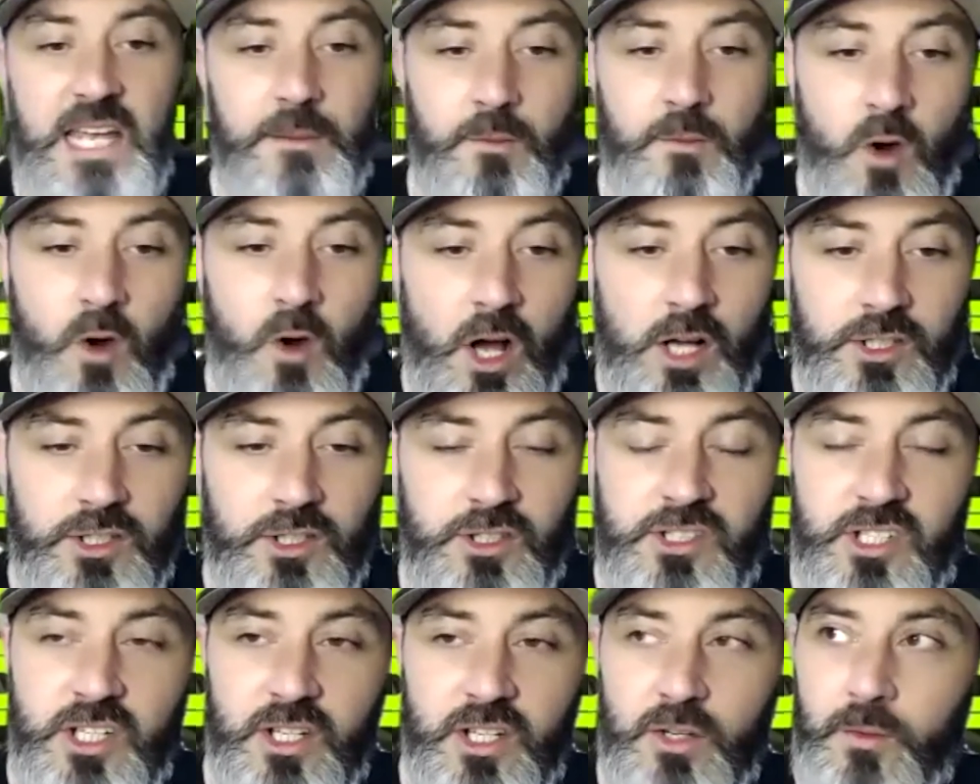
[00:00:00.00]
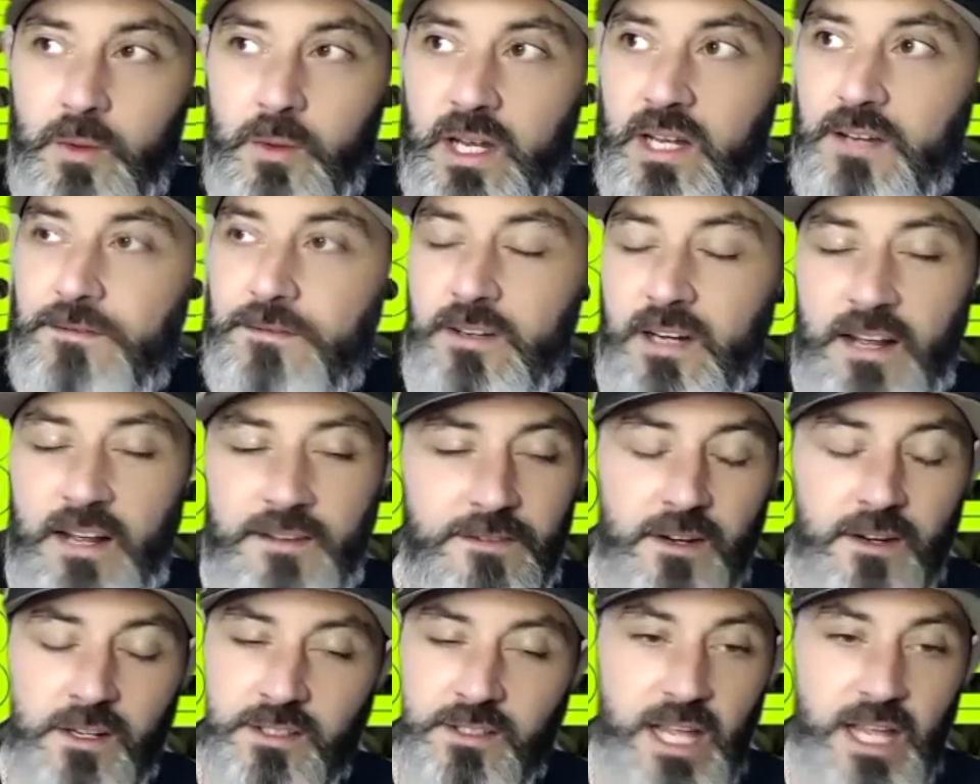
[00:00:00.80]
Rodgers could have ran for that
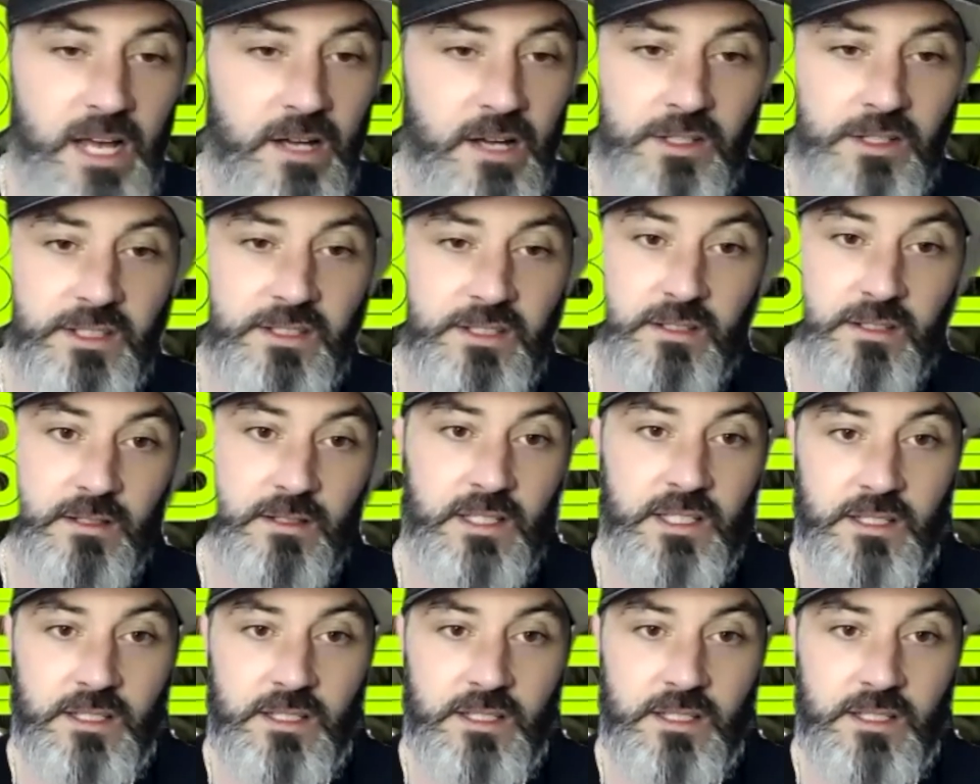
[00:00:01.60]
first down in the.